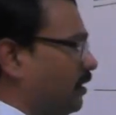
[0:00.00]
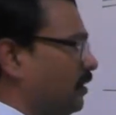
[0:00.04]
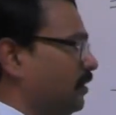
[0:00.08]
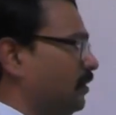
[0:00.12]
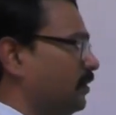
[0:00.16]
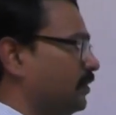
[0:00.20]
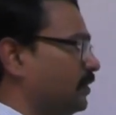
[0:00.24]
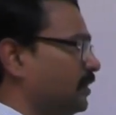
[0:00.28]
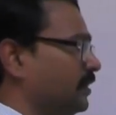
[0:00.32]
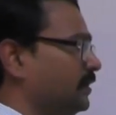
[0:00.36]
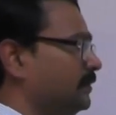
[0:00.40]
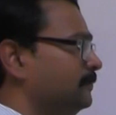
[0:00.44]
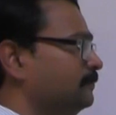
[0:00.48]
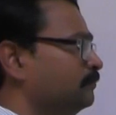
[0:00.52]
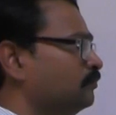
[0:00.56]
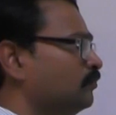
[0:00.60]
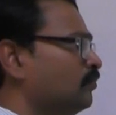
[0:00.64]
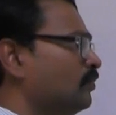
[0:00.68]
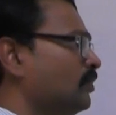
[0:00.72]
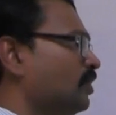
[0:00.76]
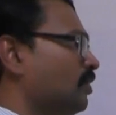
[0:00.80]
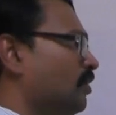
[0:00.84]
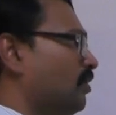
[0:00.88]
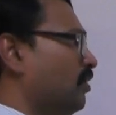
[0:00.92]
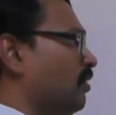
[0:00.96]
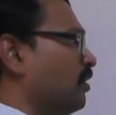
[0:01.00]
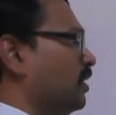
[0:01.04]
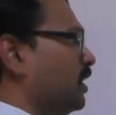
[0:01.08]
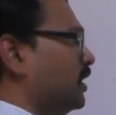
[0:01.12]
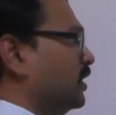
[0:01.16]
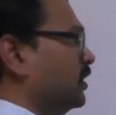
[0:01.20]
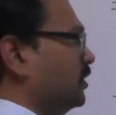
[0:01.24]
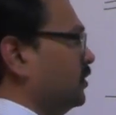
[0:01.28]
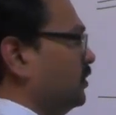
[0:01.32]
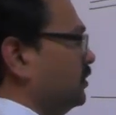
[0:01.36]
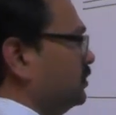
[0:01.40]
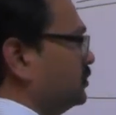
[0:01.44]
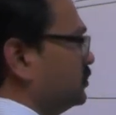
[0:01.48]
okay, or I
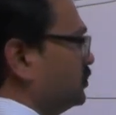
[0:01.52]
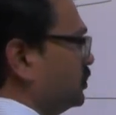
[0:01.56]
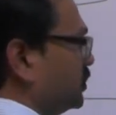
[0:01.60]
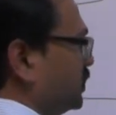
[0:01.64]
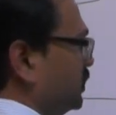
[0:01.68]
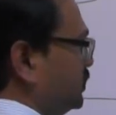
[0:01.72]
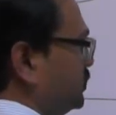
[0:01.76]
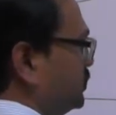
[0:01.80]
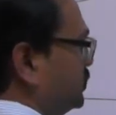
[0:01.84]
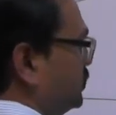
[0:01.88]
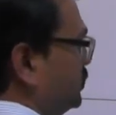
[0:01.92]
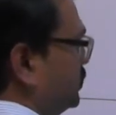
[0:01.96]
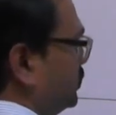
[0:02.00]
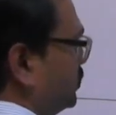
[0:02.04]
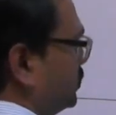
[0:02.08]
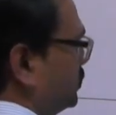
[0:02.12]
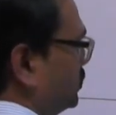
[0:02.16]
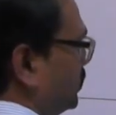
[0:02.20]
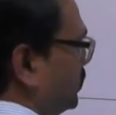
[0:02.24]
can also consider